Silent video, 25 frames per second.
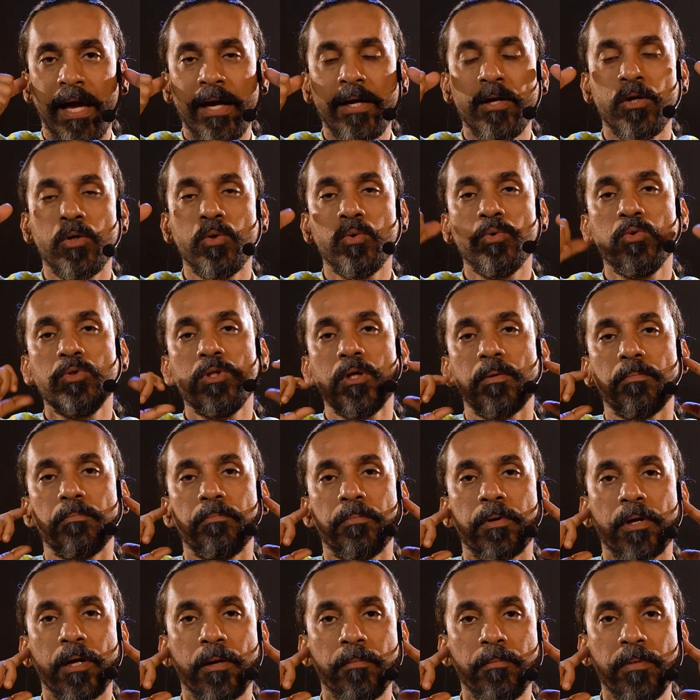and do the
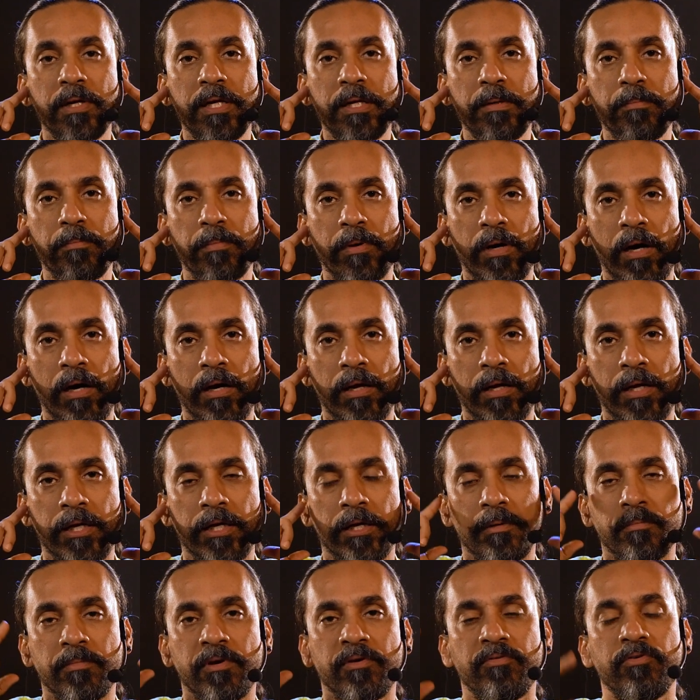Brahmari
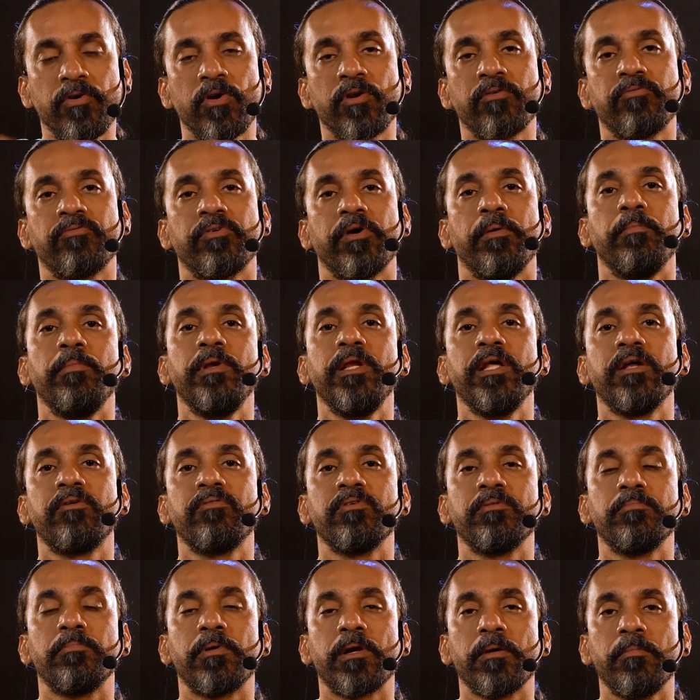Pranayam. If you're familiar
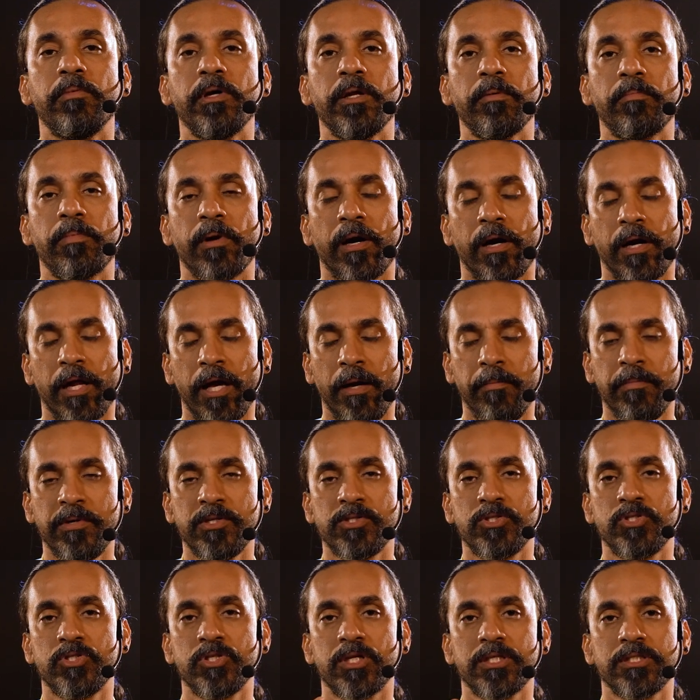with Brahmari Pranayam,
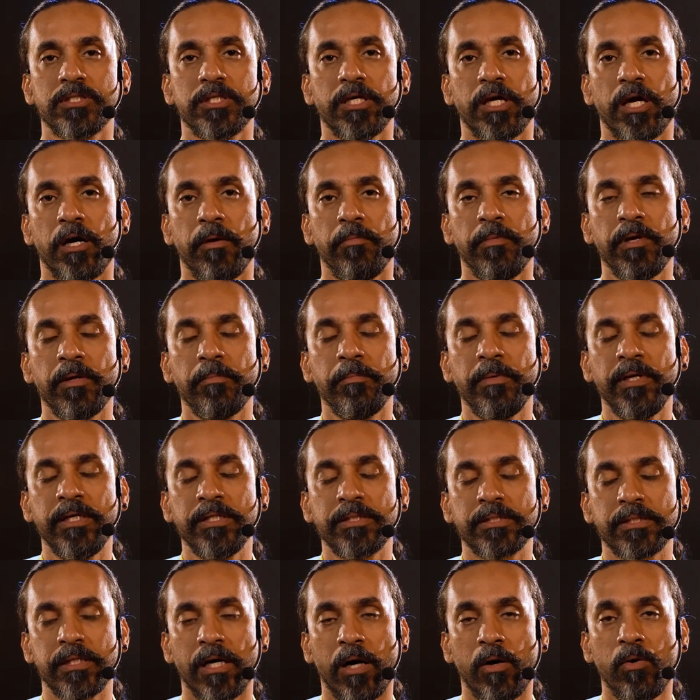it's just the humming bee
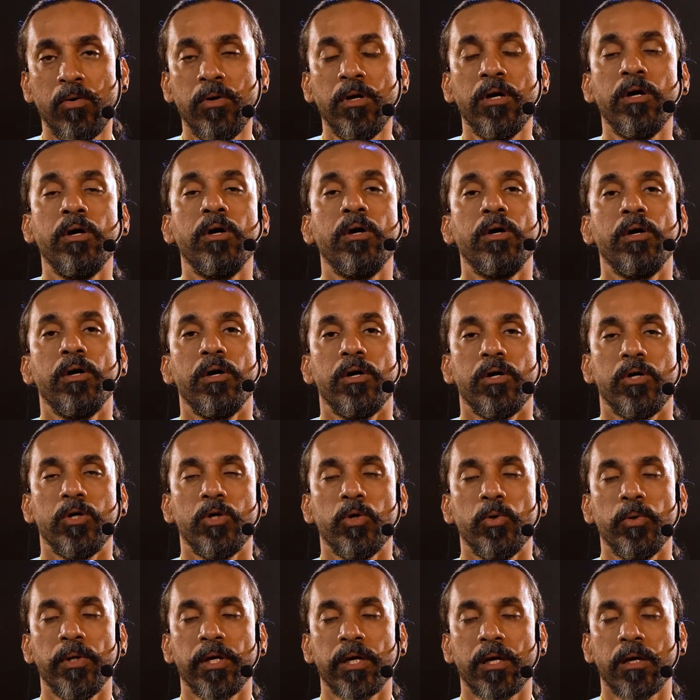sound,
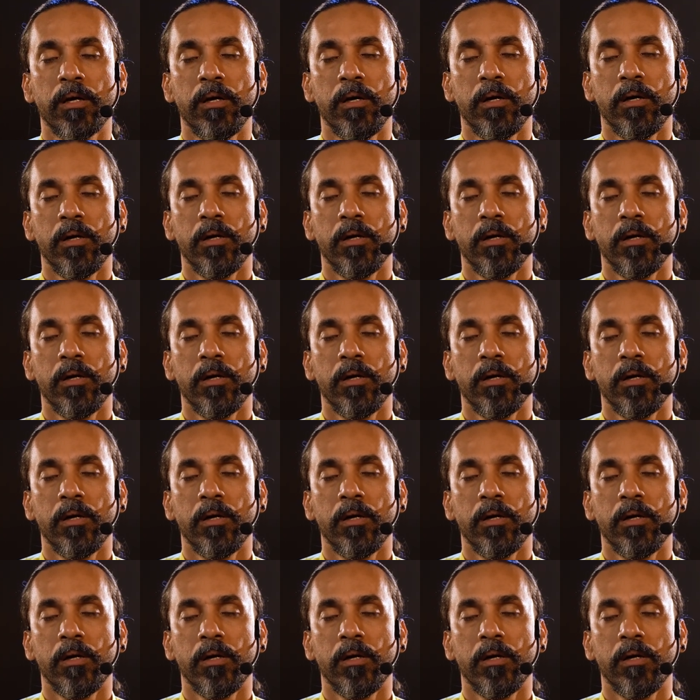doing